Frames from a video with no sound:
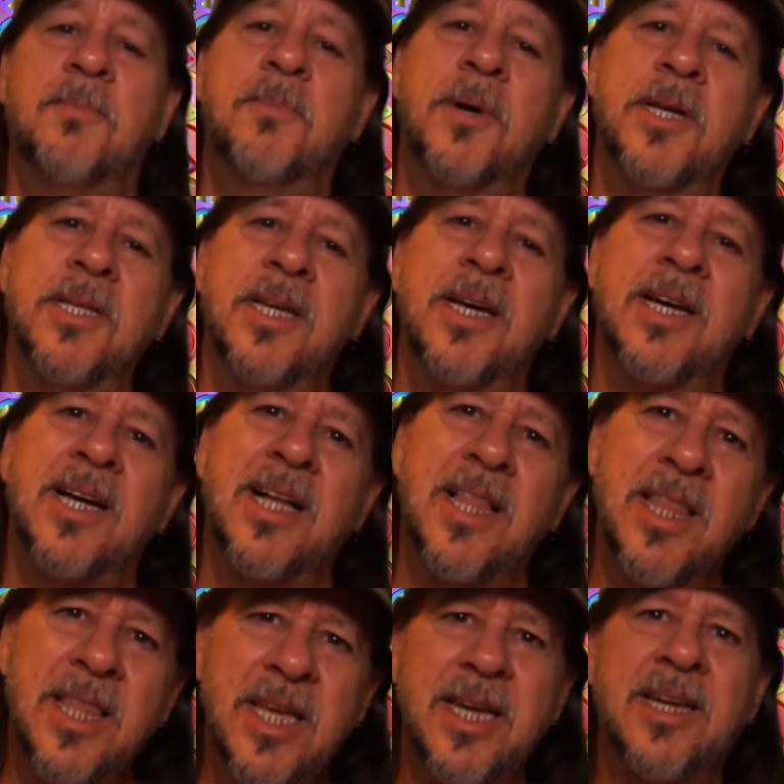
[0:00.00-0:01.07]
but
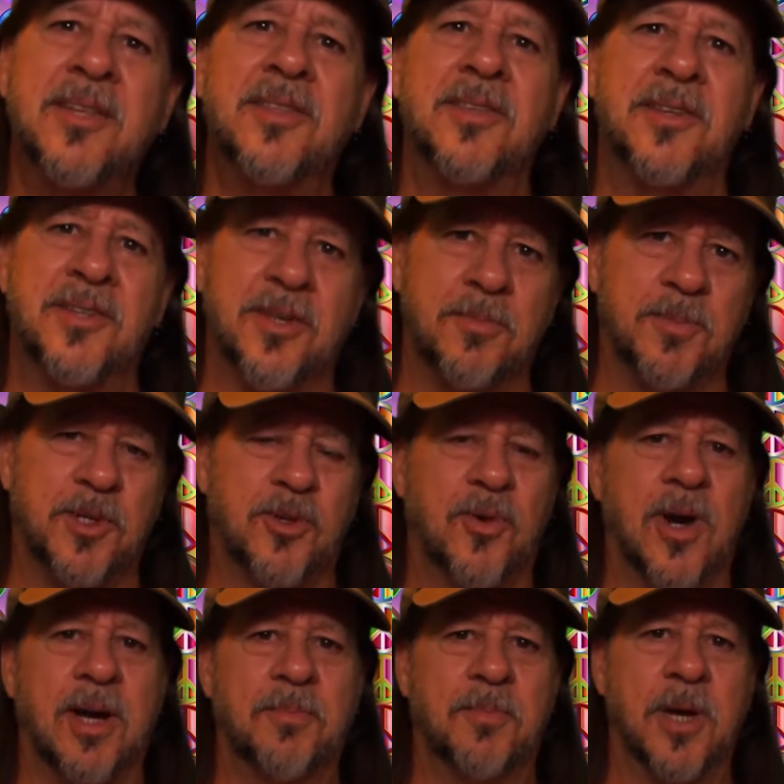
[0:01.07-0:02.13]
click the
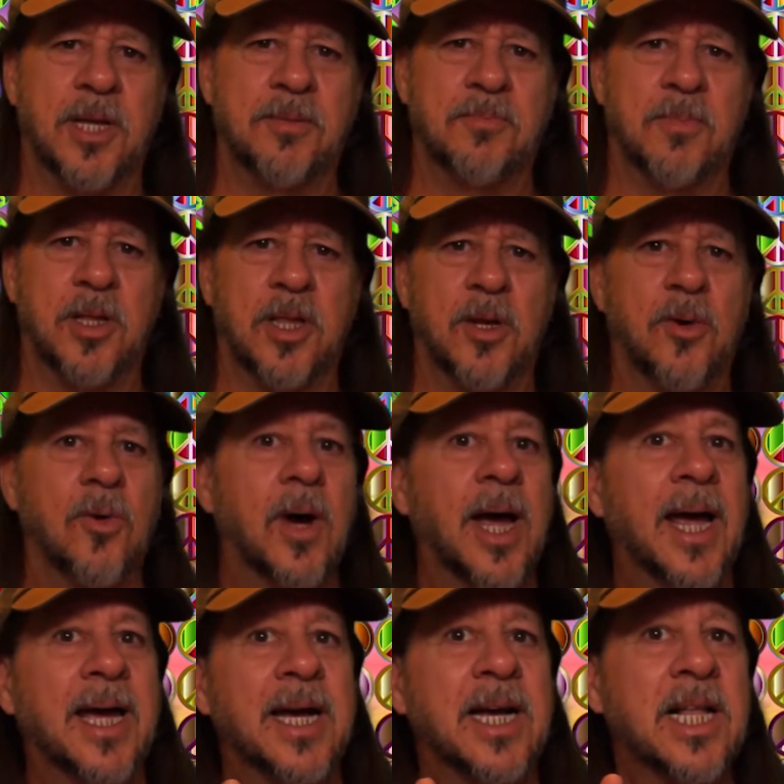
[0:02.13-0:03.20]
subscribe button below
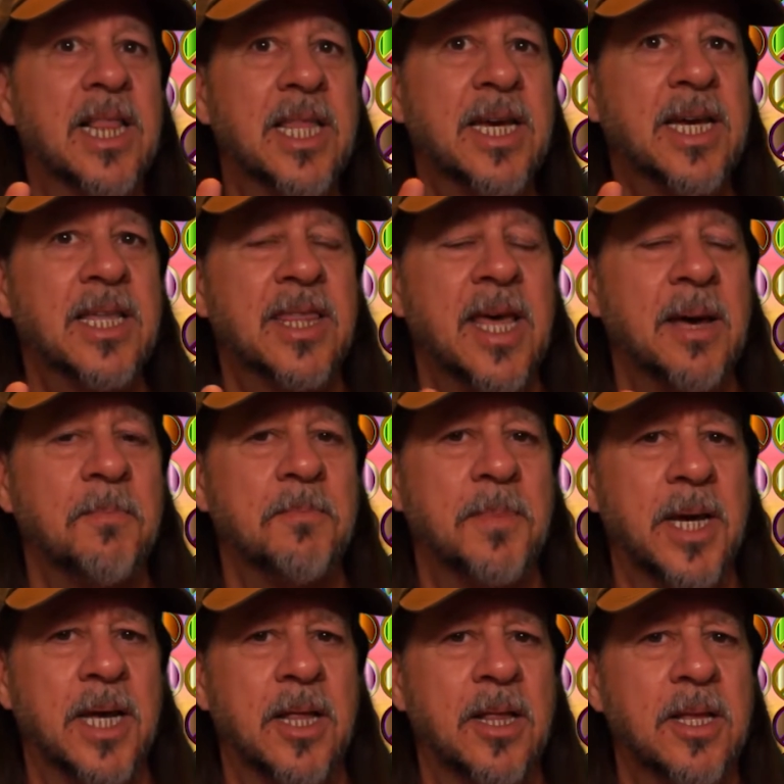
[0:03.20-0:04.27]
and click that
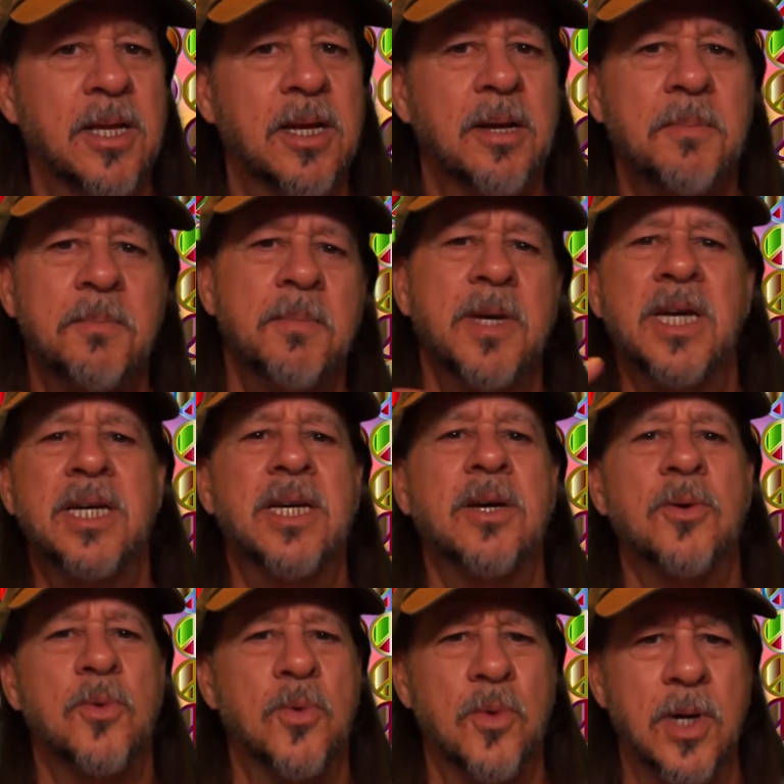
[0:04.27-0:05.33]
bell. Make
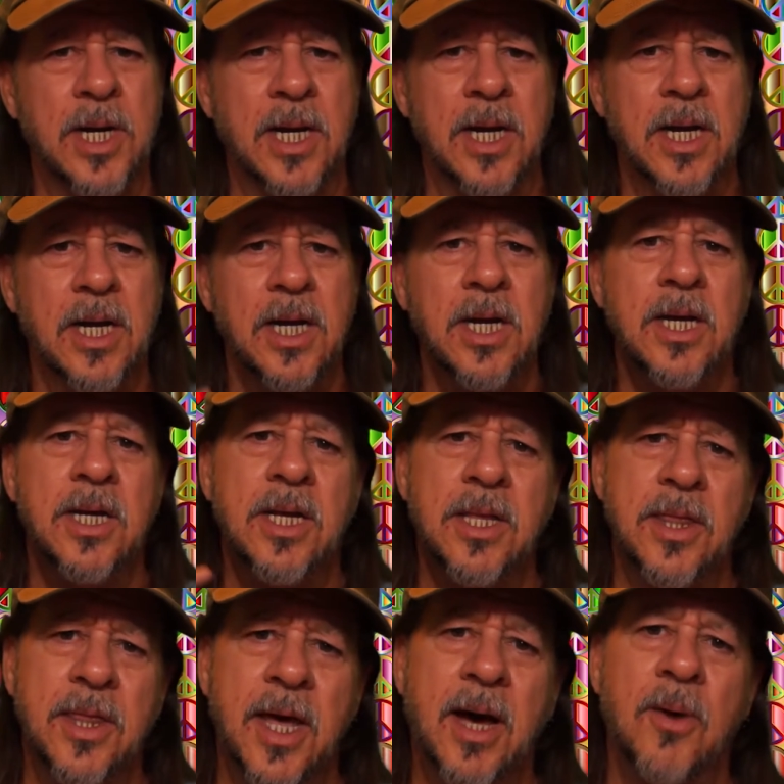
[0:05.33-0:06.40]
it ring.
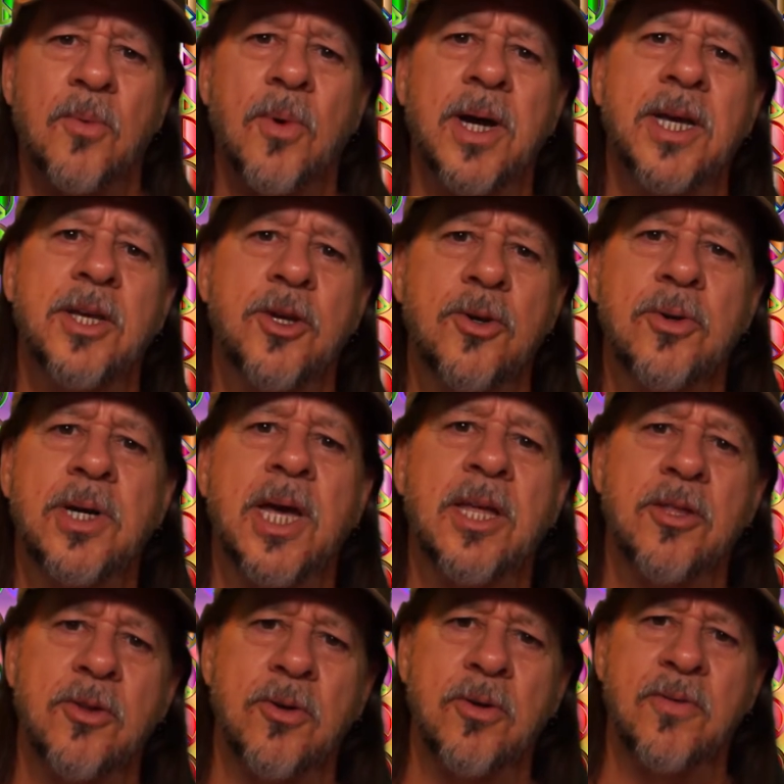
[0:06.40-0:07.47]
That way you
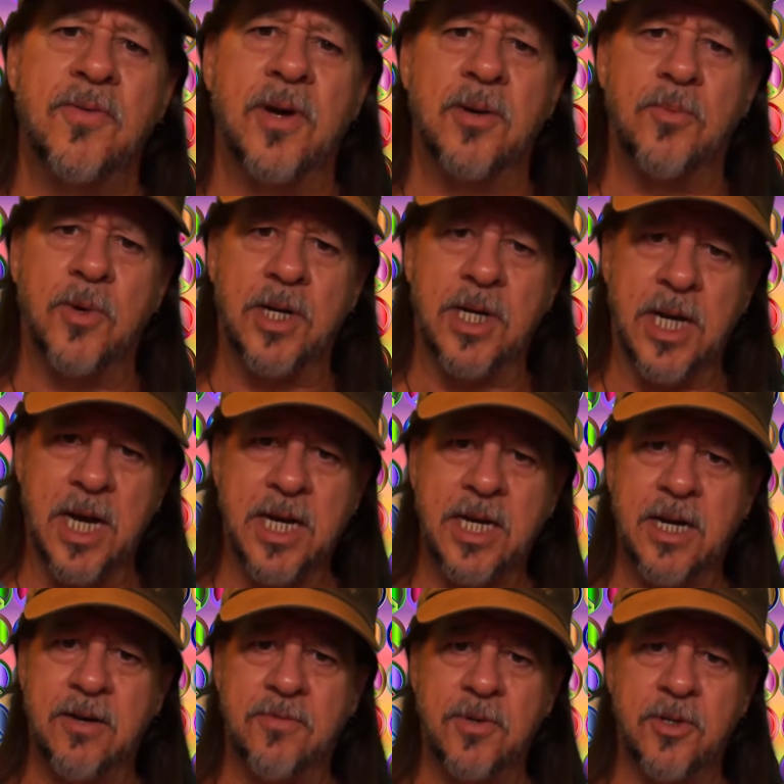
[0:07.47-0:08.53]
get notified when I
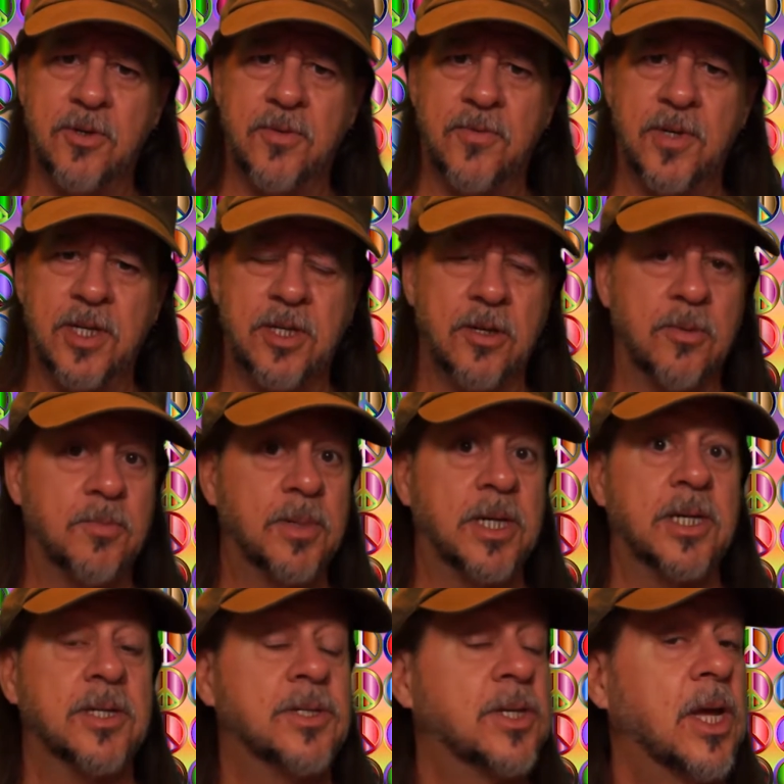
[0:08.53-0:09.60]
have a new video,
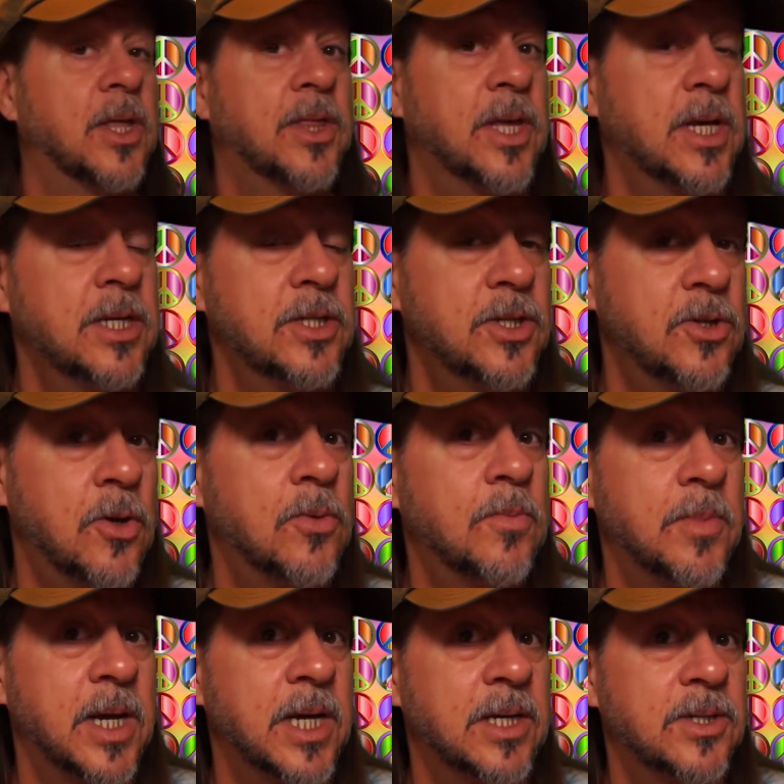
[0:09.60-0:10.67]
because things don't
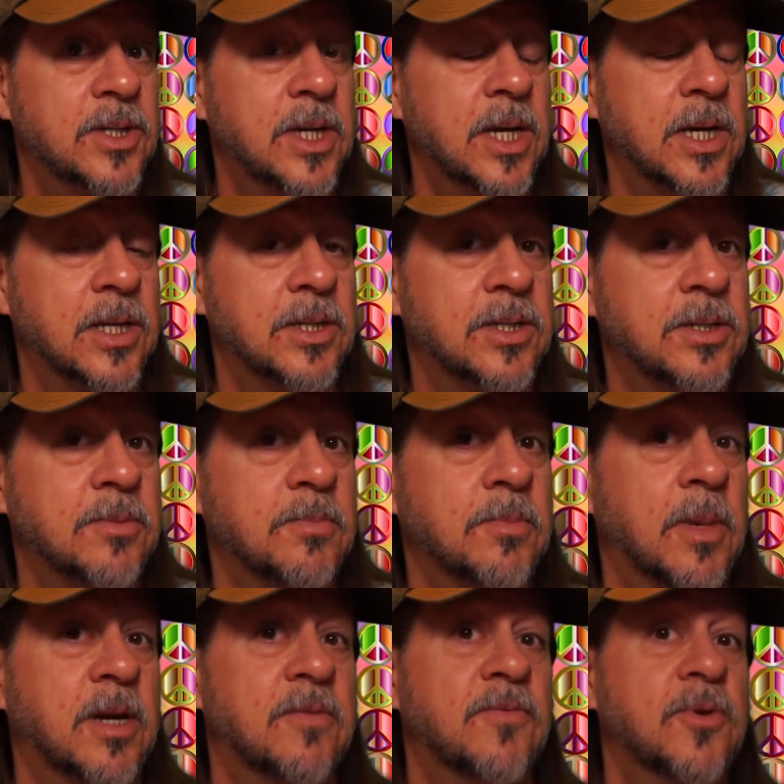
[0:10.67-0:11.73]
make sense.
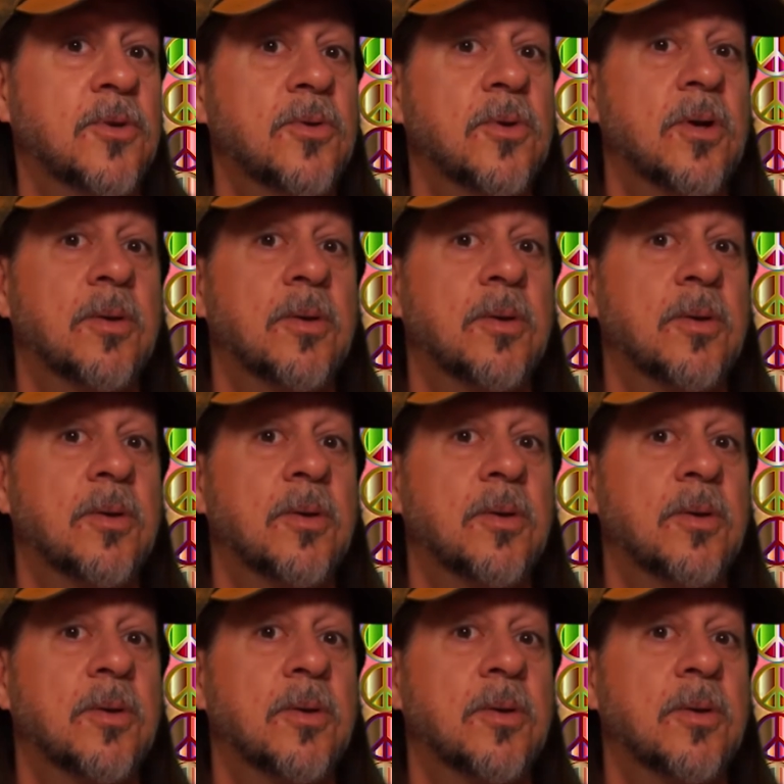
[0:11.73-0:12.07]
My